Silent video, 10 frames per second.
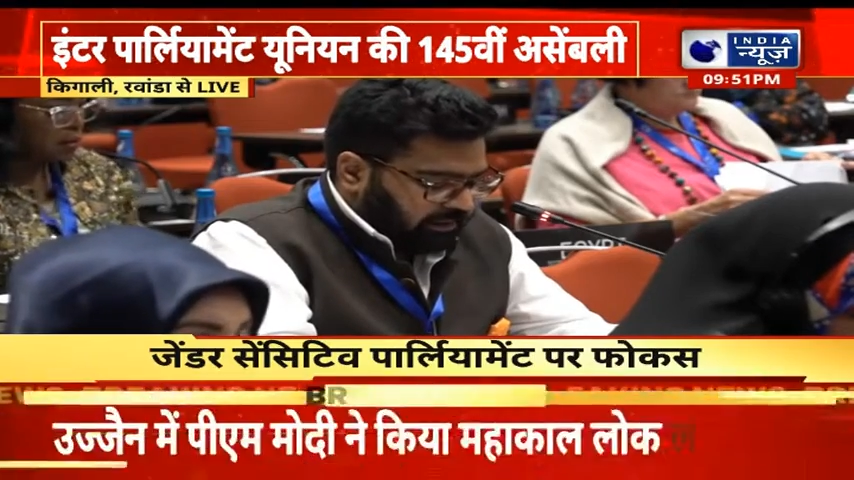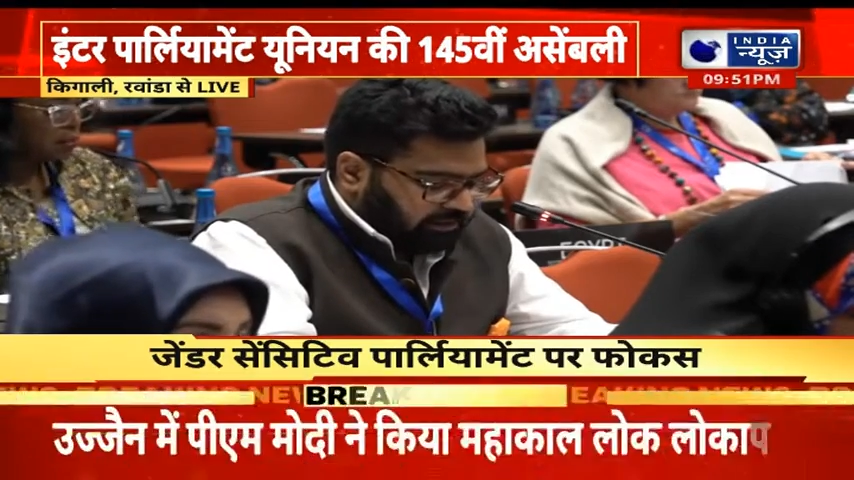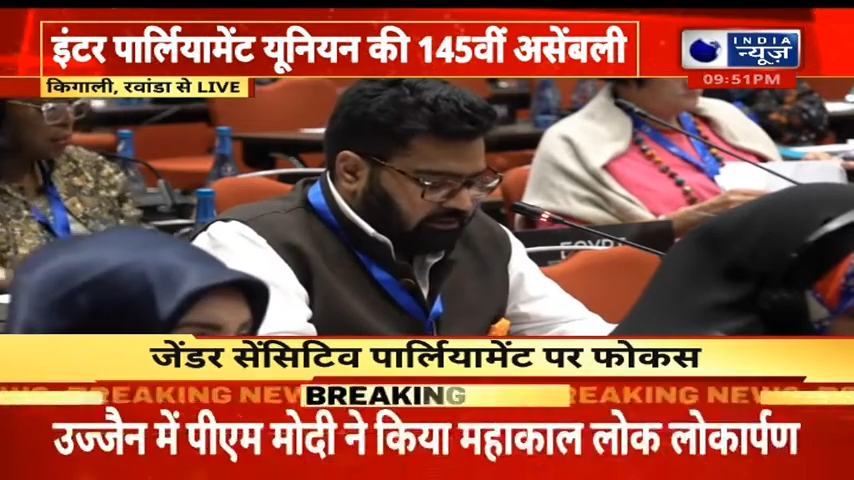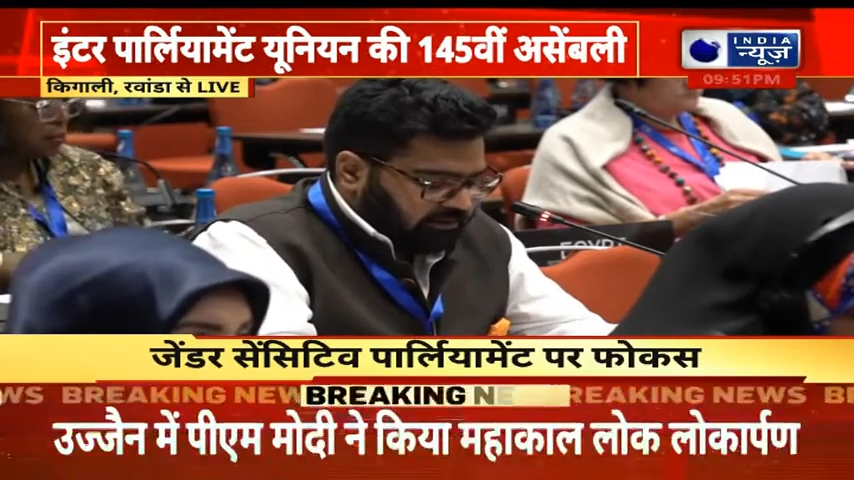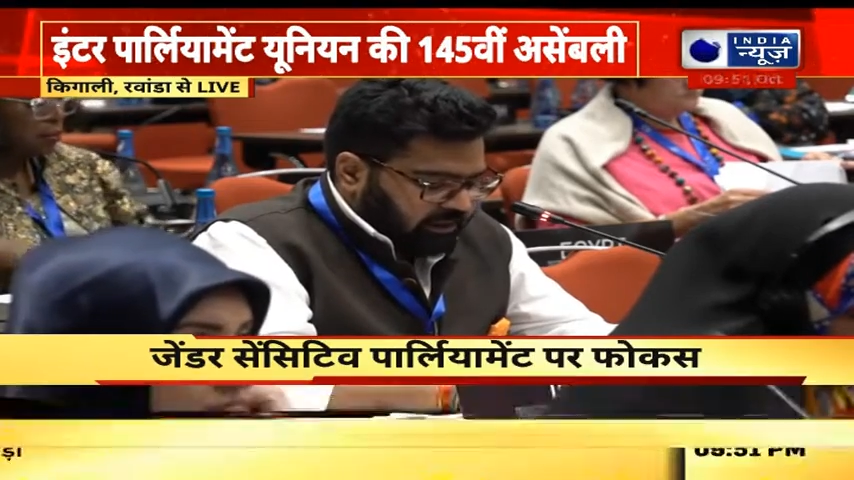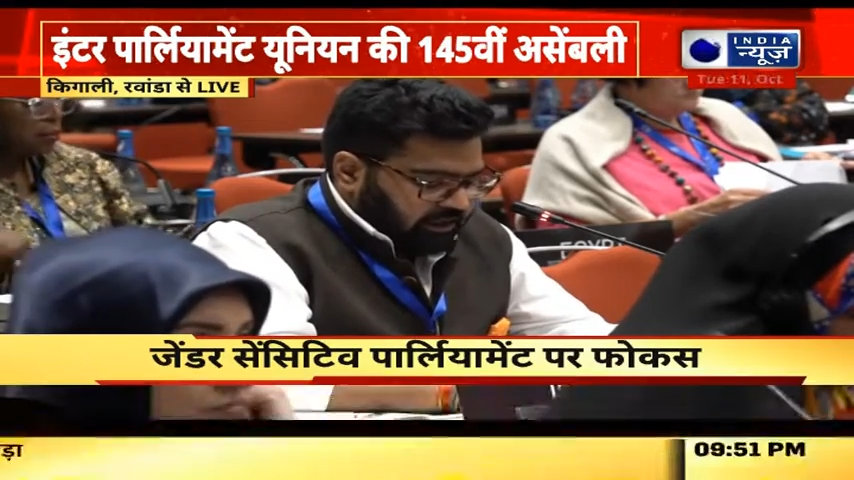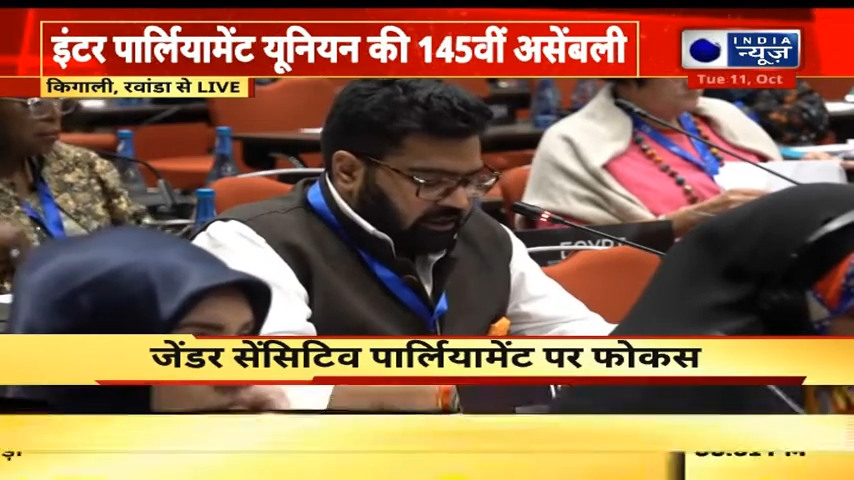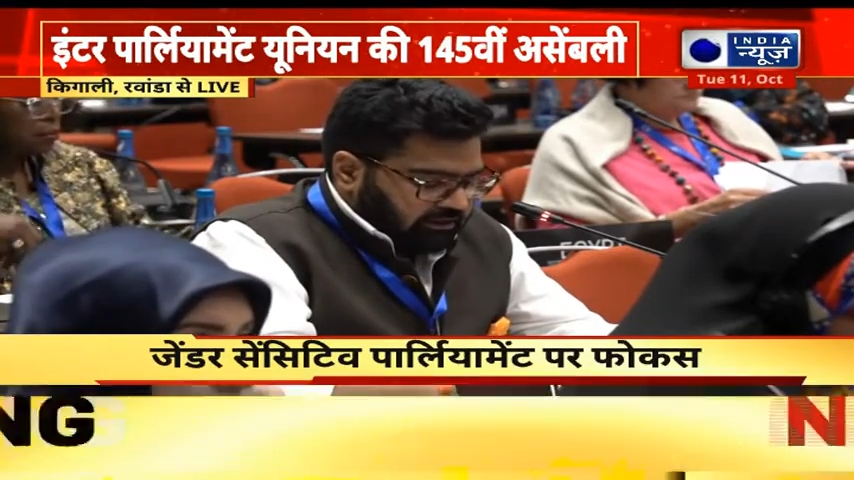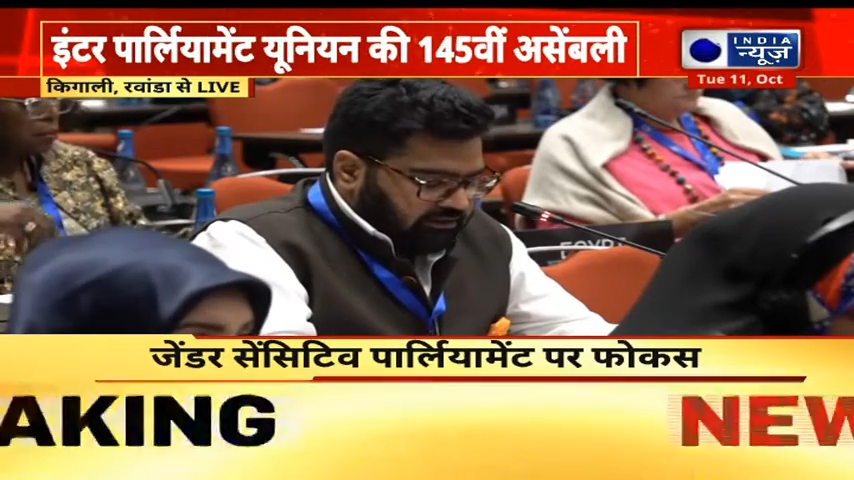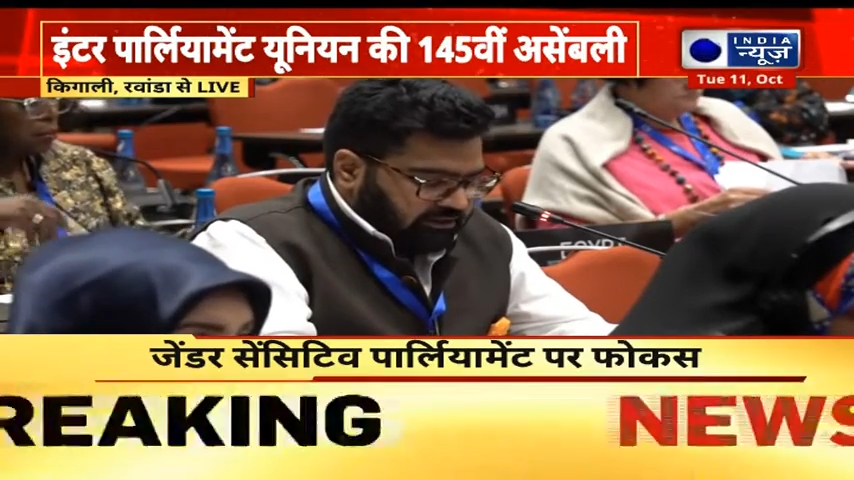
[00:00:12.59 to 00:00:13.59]
protect
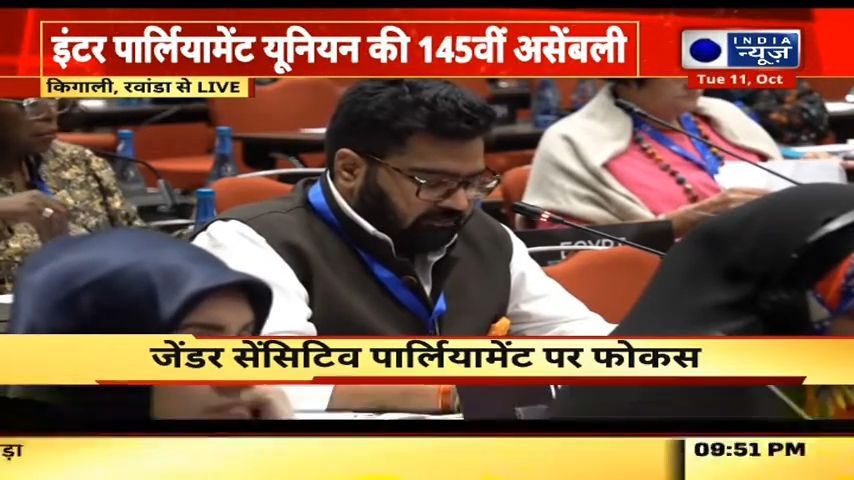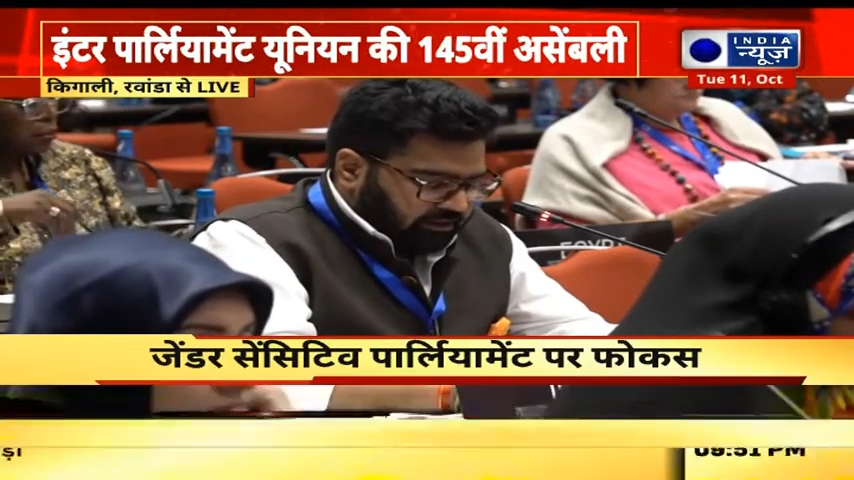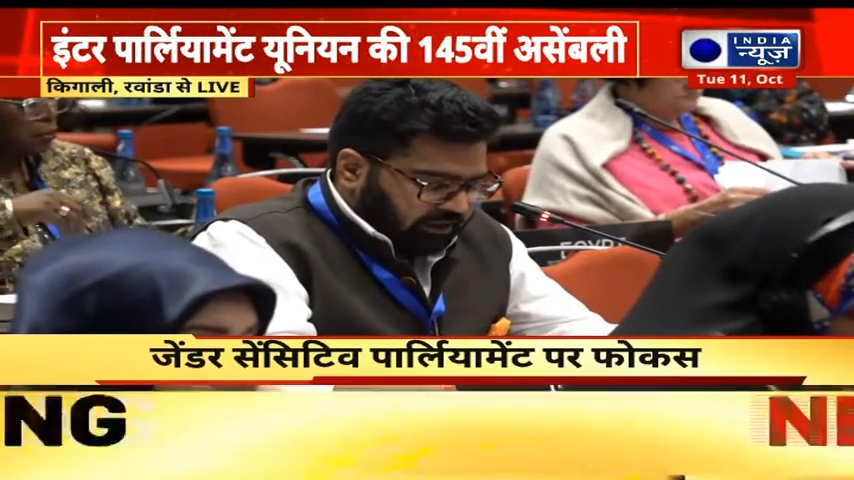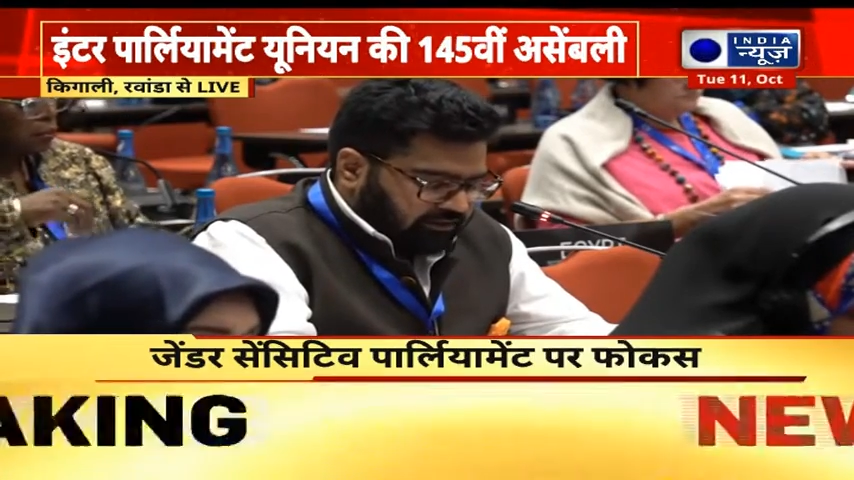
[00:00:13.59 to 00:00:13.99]
women against